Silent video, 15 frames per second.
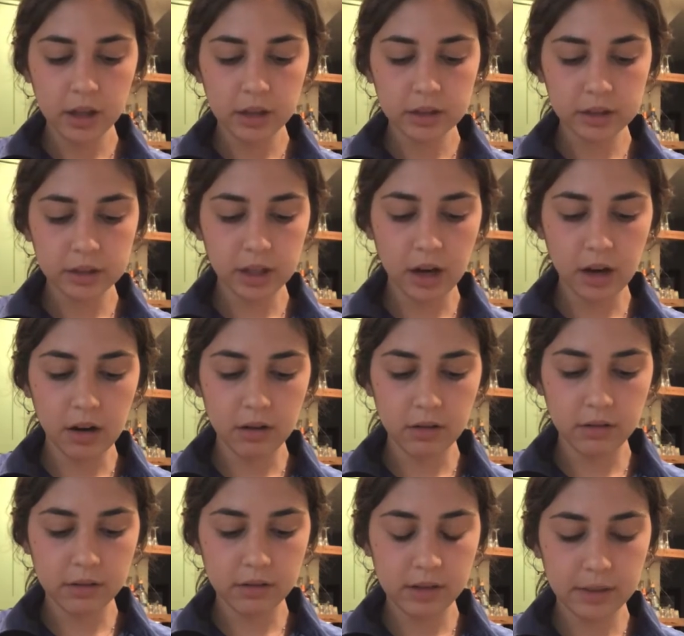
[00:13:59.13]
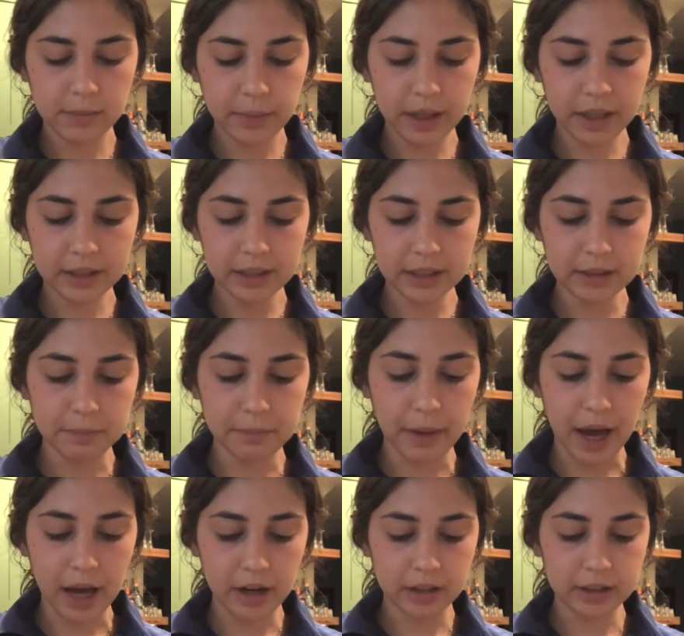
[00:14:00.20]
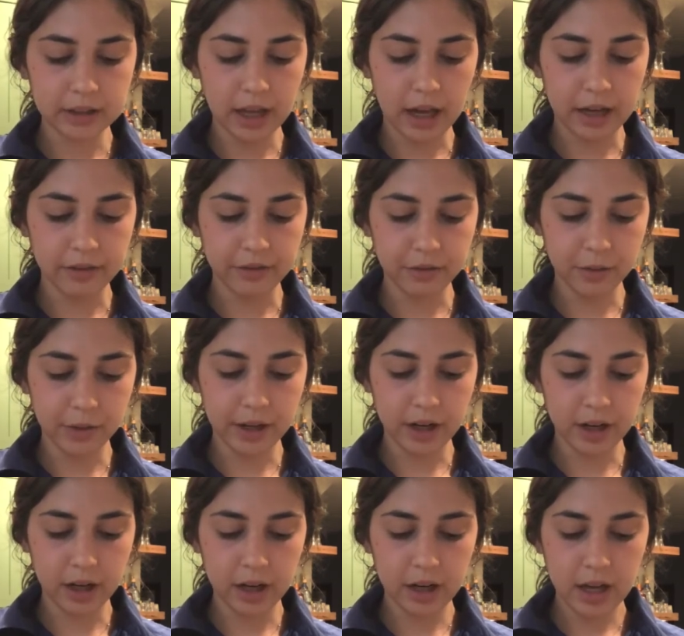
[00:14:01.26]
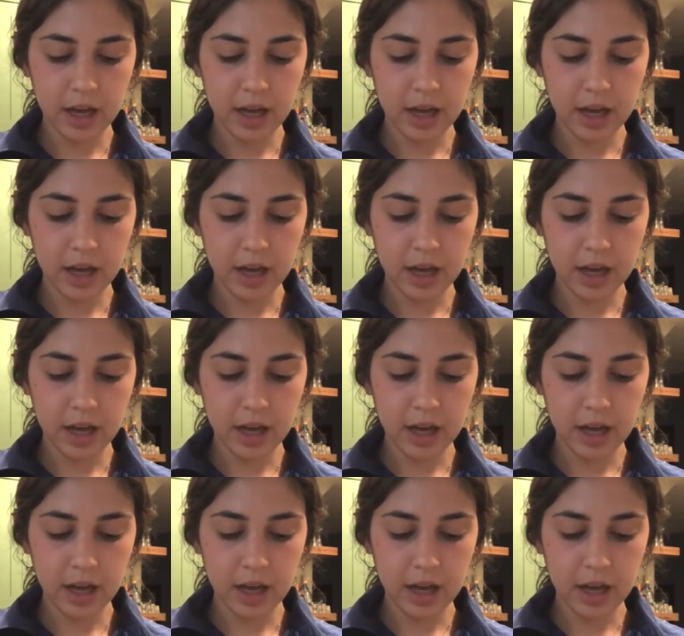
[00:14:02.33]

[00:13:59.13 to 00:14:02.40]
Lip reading: So because this batter is kind of weird,